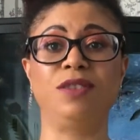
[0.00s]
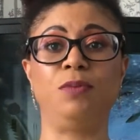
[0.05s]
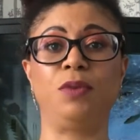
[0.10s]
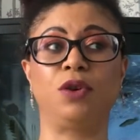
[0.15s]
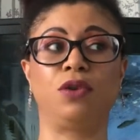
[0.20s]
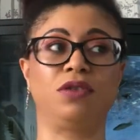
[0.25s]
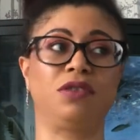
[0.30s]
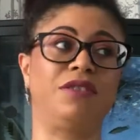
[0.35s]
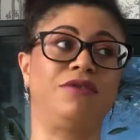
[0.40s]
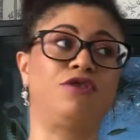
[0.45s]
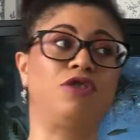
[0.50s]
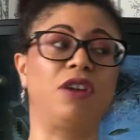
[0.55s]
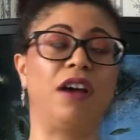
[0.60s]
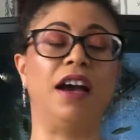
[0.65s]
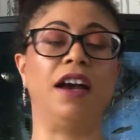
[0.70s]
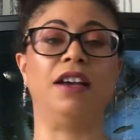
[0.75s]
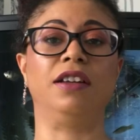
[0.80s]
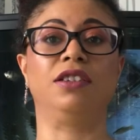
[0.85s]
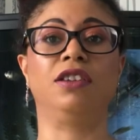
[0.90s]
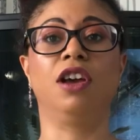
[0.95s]
because I've
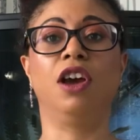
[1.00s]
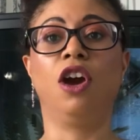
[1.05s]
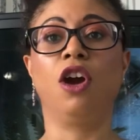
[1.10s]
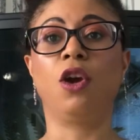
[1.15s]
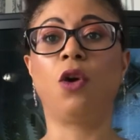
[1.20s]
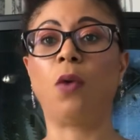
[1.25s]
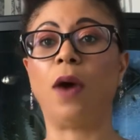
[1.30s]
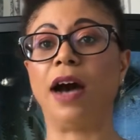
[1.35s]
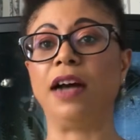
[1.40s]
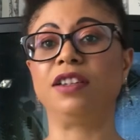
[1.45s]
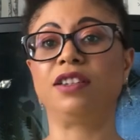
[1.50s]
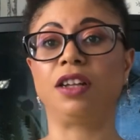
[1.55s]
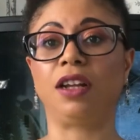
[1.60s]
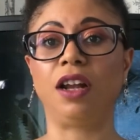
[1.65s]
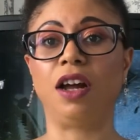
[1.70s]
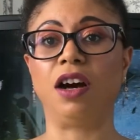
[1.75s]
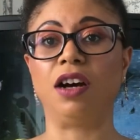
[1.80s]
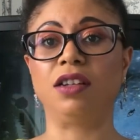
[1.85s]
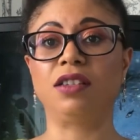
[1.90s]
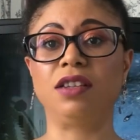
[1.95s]
tried quite a
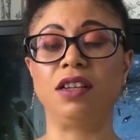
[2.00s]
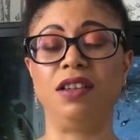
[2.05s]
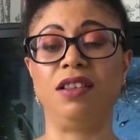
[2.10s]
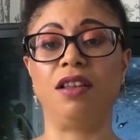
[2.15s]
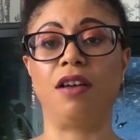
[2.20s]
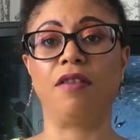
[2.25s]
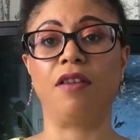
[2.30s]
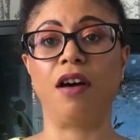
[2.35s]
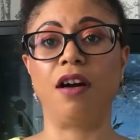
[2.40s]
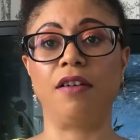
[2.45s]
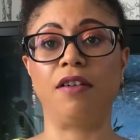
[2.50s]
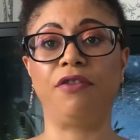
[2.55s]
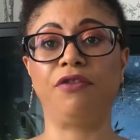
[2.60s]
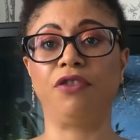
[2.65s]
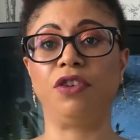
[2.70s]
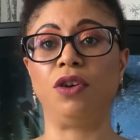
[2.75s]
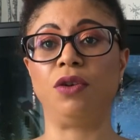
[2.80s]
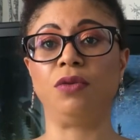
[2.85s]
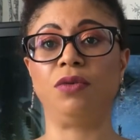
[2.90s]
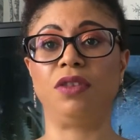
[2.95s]
lot and there are a
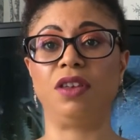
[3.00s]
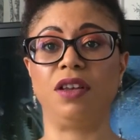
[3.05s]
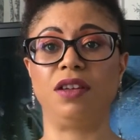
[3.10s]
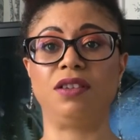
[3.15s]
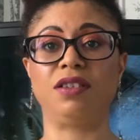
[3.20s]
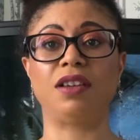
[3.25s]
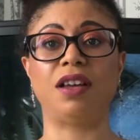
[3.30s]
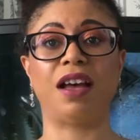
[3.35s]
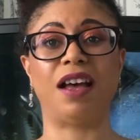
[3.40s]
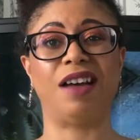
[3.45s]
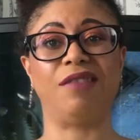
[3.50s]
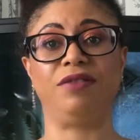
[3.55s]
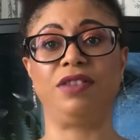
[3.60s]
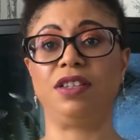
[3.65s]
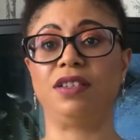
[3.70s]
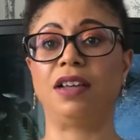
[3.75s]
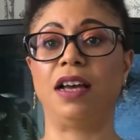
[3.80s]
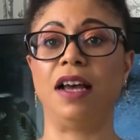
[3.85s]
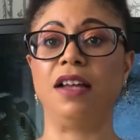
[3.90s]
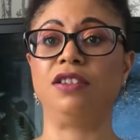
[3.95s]
few that I've
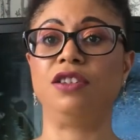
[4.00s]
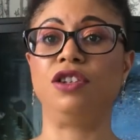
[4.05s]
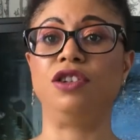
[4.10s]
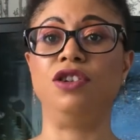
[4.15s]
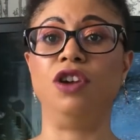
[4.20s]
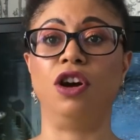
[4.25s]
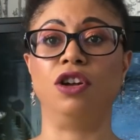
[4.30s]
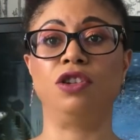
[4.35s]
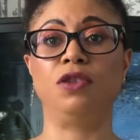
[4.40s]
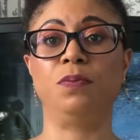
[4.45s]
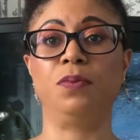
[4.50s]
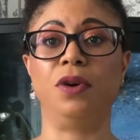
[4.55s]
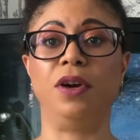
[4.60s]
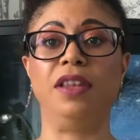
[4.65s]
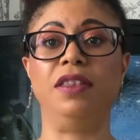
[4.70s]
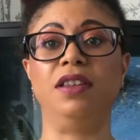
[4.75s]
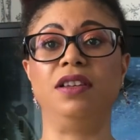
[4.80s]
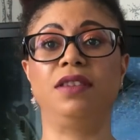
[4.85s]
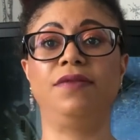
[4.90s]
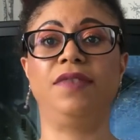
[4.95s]
decided not to put
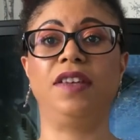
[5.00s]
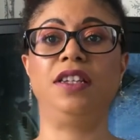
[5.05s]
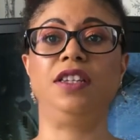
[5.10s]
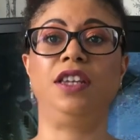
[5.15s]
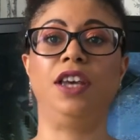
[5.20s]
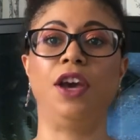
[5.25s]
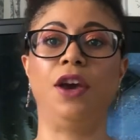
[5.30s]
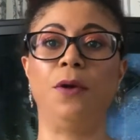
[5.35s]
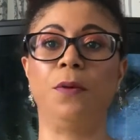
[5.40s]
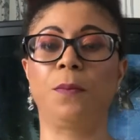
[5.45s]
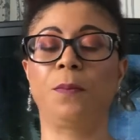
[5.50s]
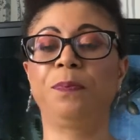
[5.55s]
in this video.